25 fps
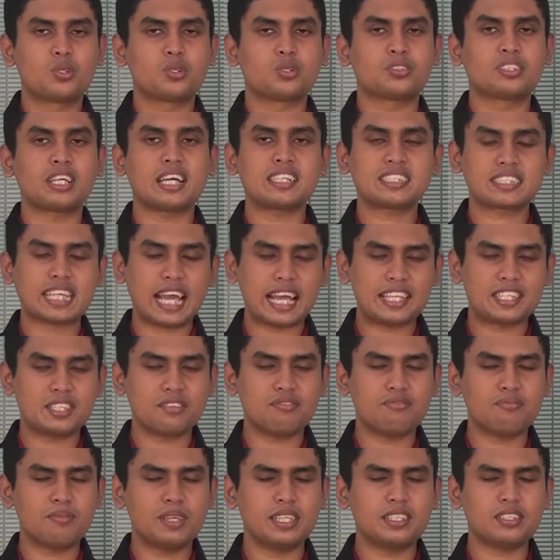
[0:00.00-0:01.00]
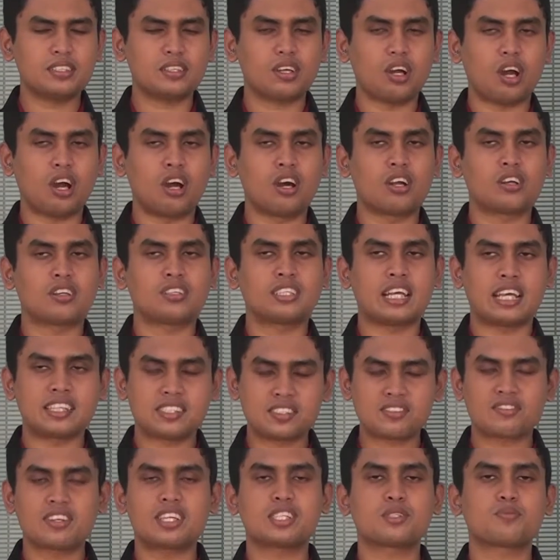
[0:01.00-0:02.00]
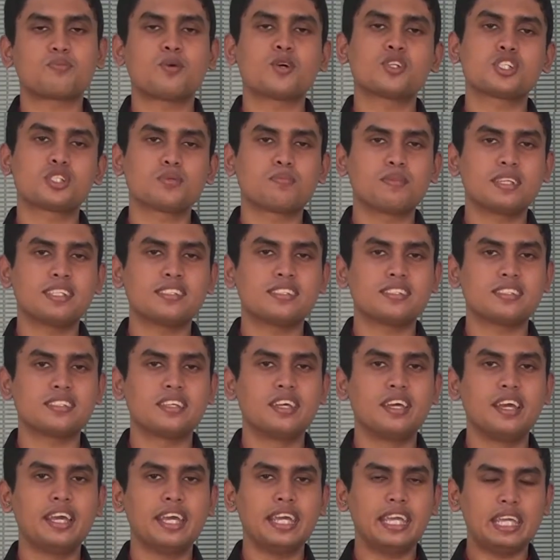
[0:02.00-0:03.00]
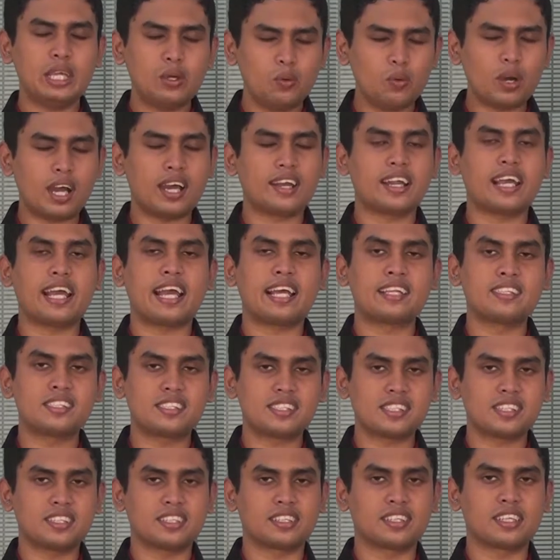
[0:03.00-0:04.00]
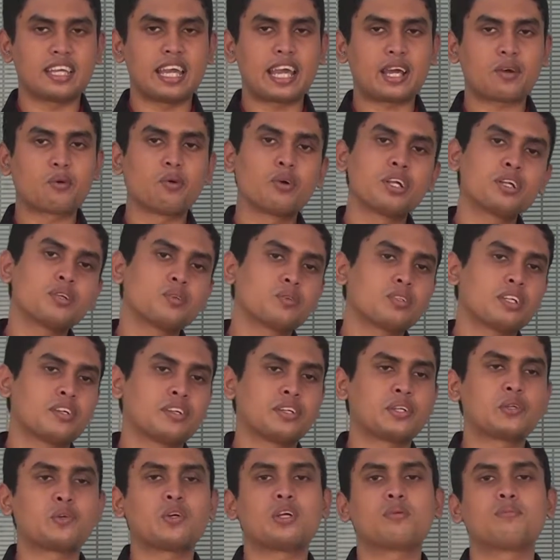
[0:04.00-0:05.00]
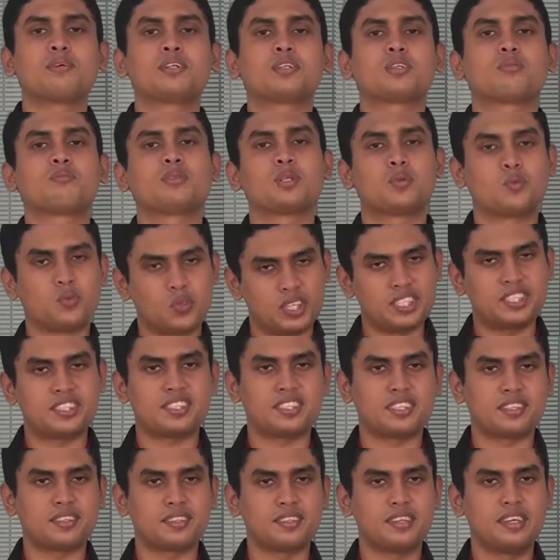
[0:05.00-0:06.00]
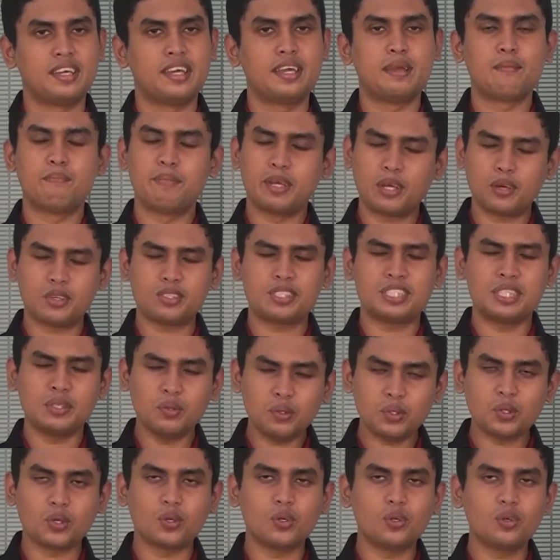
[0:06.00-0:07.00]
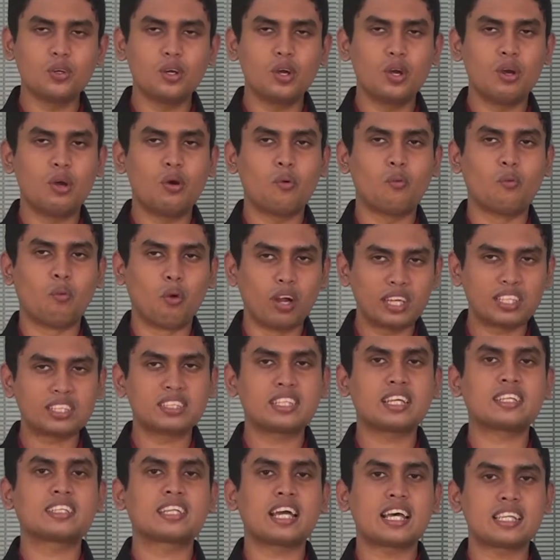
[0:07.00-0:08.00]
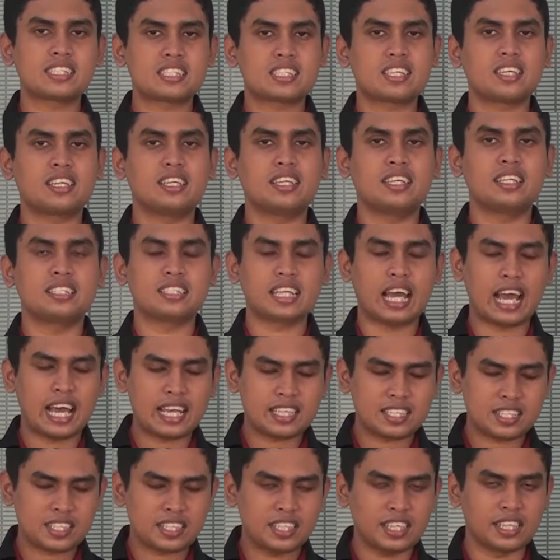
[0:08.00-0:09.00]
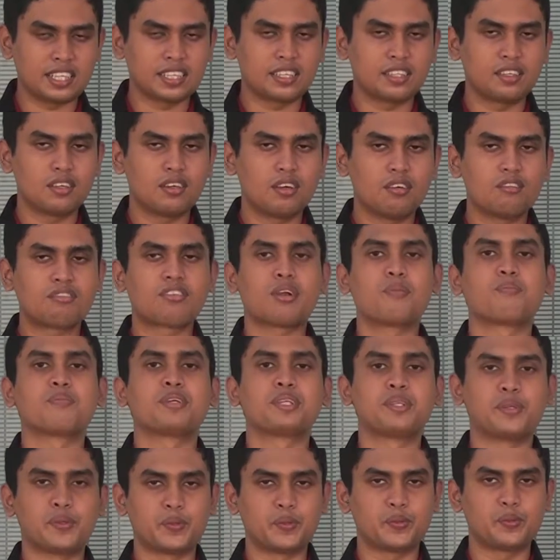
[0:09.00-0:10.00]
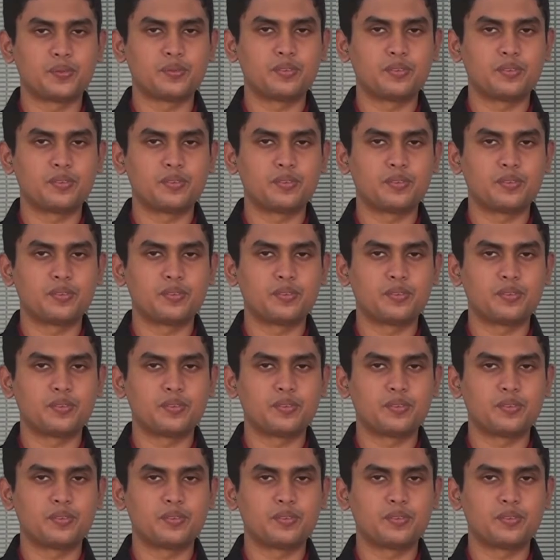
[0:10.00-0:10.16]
So task achievement or task response means you are answering according to the requirement of the question, because you know what the task is asking from you.